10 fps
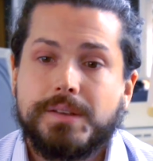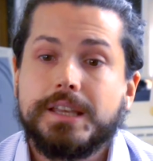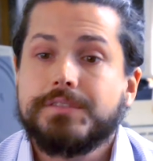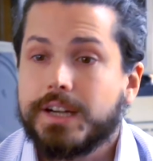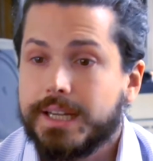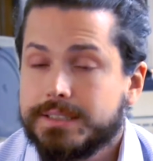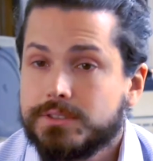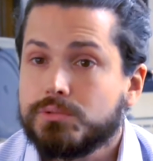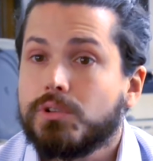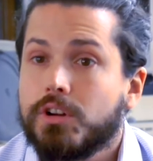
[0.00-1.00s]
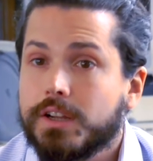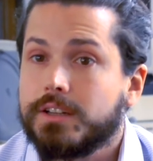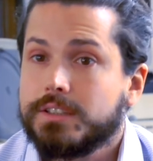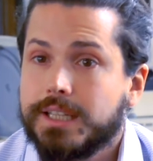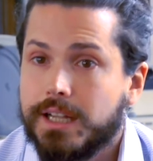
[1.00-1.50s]
give rise to
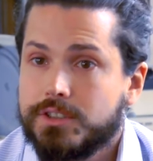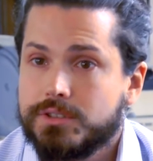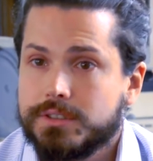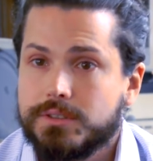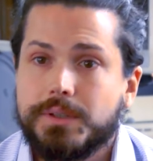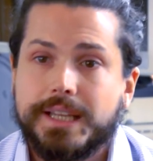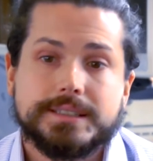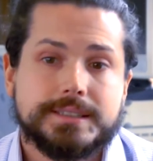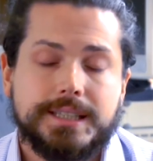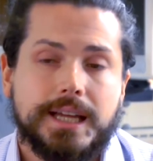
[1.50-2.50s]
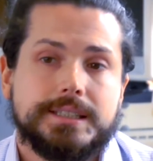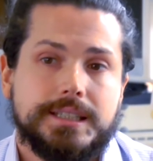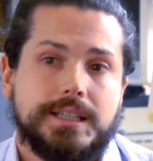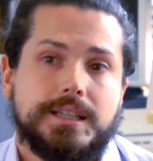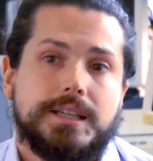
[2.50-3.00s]
organoid culture. So we can study
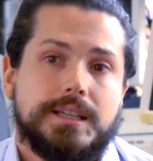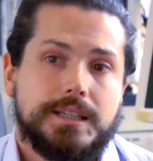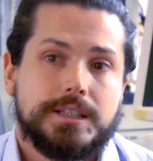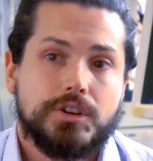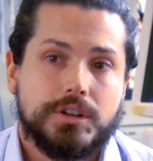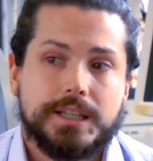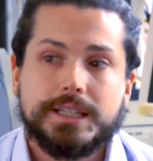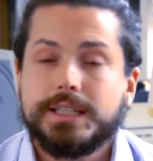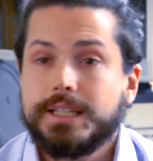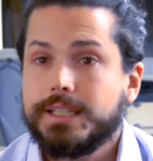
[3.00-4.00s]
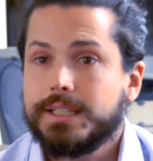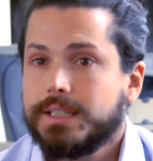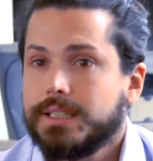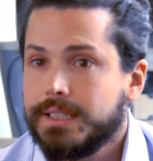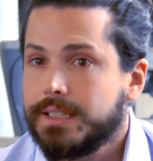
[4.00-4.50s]
an organ in,
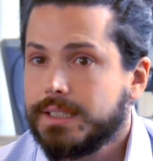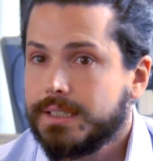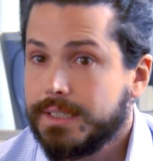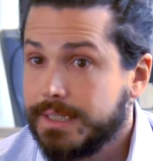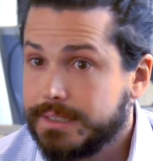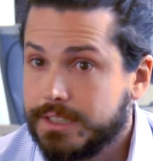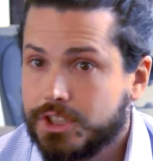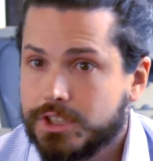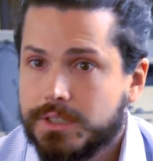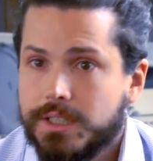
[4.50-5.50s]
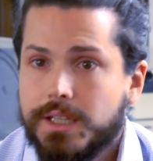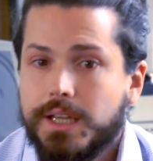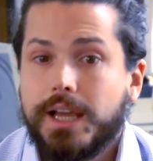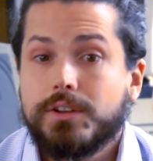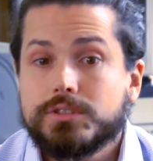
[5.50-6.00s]
in, in a dish.
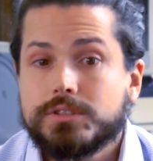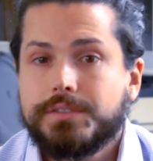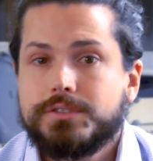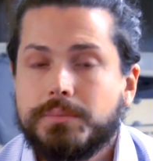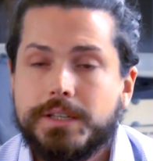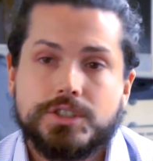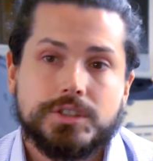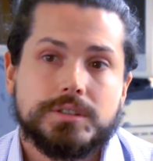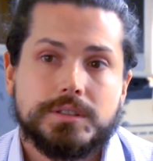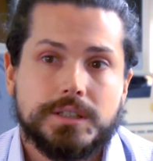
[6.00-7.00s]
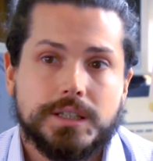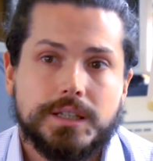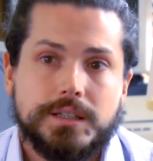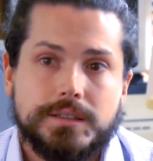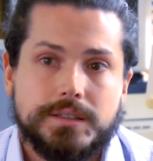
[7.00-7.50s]
I also have to mention
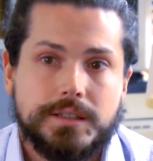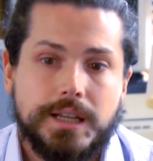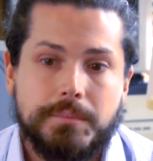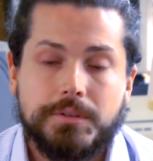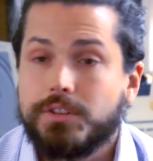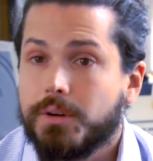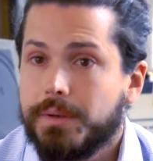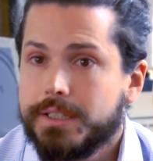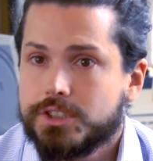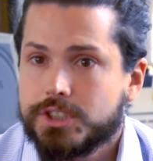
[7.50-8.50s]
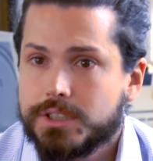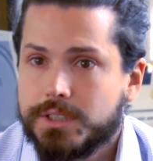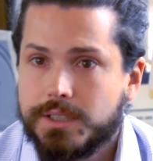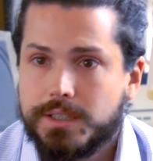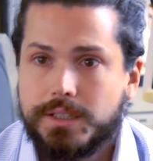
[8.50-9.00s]
the lab of Knoblich
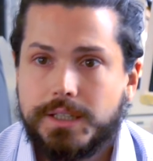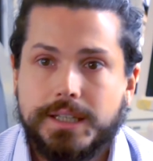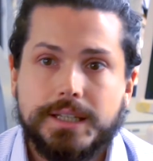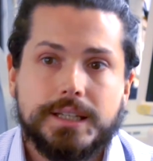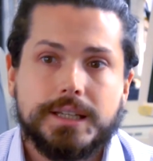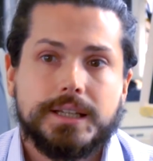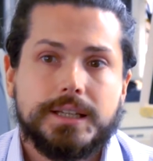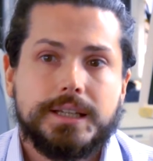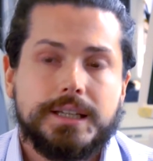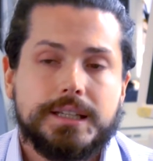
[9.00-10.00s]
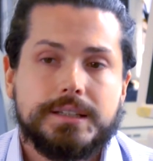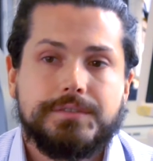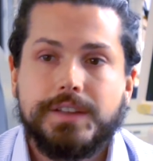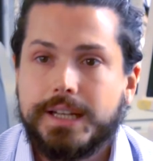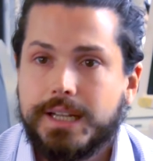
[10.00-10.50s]
in, uh, in
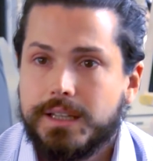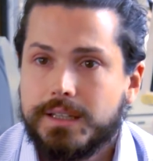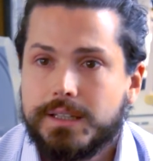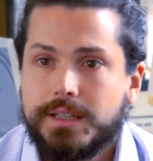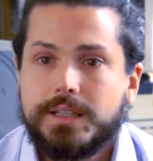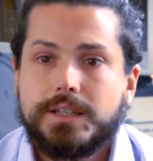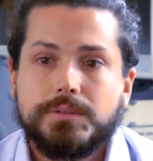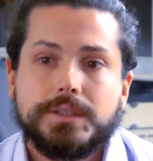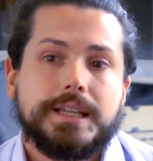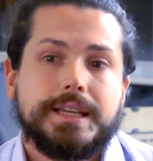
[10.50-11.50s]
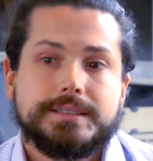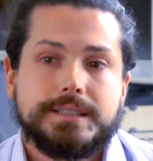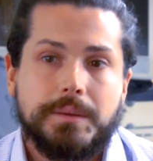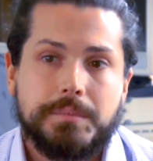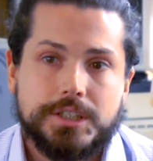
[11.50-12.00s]
Vienna, where they
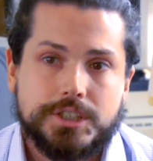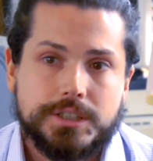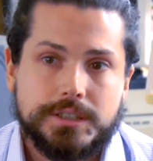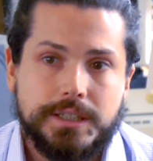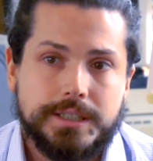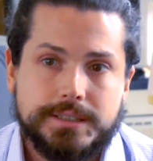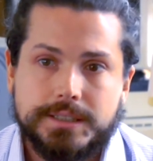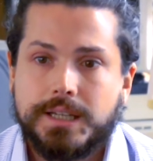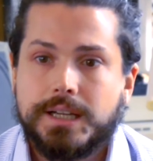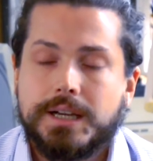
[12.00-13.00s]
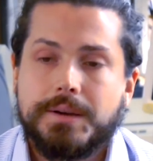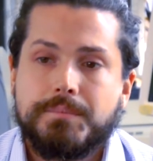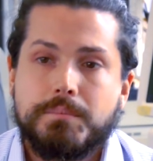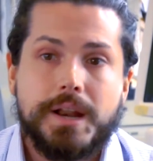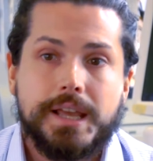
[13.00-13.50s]
establish these uh,
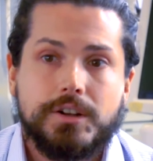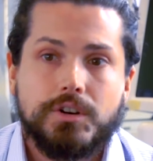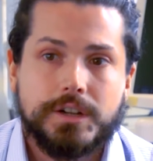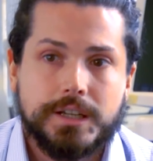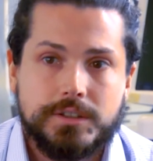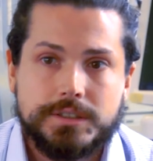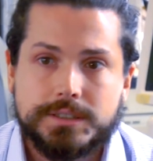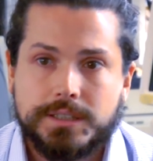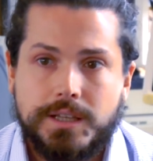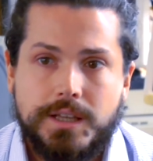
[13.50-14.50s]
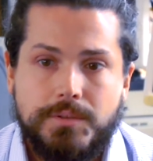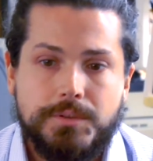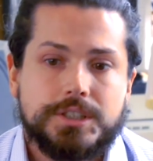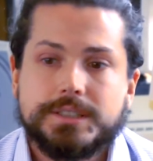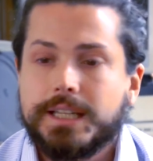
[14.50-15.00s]
brain organoids,
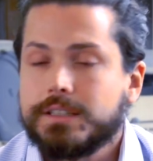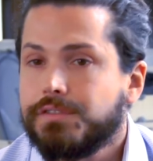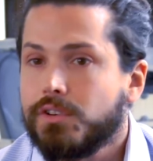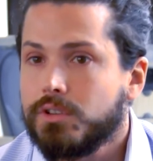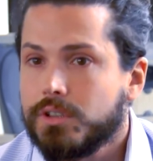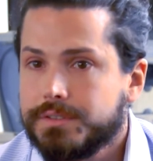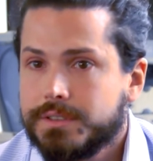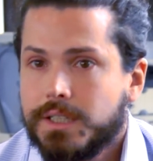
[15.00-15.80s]
which is then followed